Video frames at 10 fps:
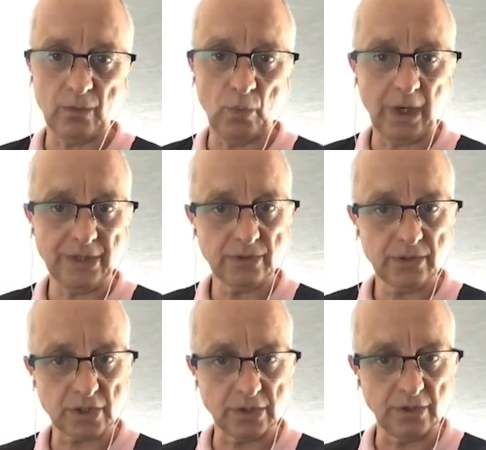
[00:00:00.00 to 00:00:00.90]
One,
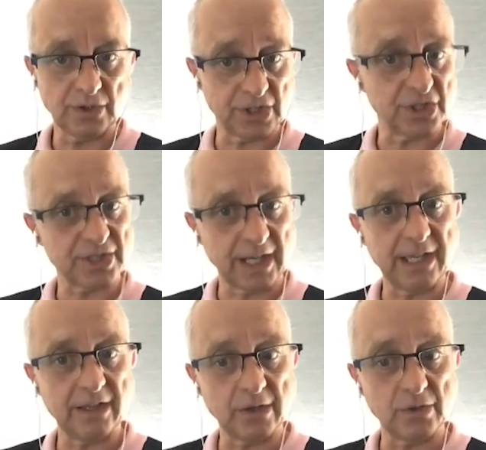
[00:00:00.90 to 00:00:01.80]
to
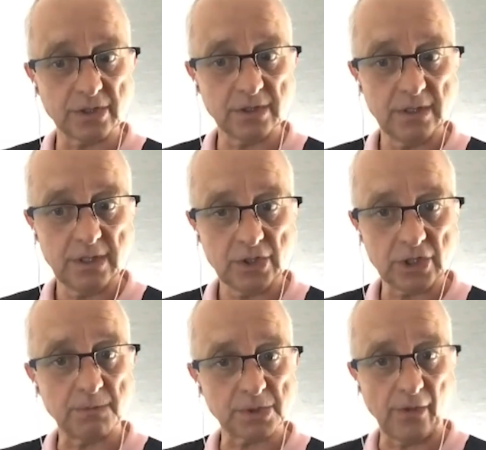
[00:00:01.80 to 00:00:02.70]
sustain those
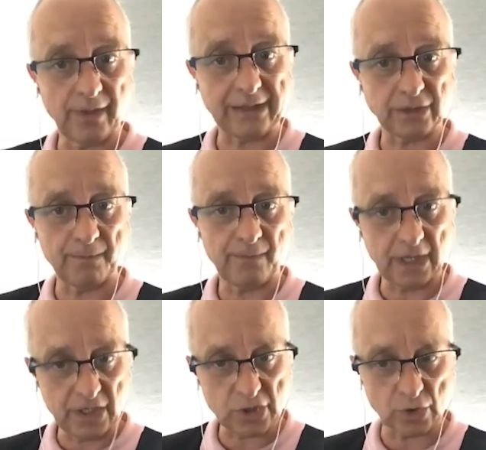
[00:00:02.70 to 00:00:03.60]
ships on that
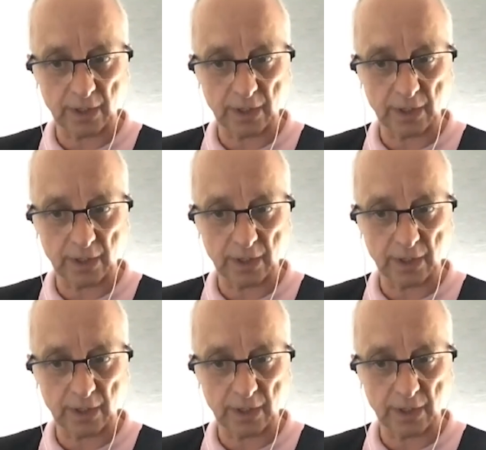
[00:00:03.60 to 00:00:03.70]
initial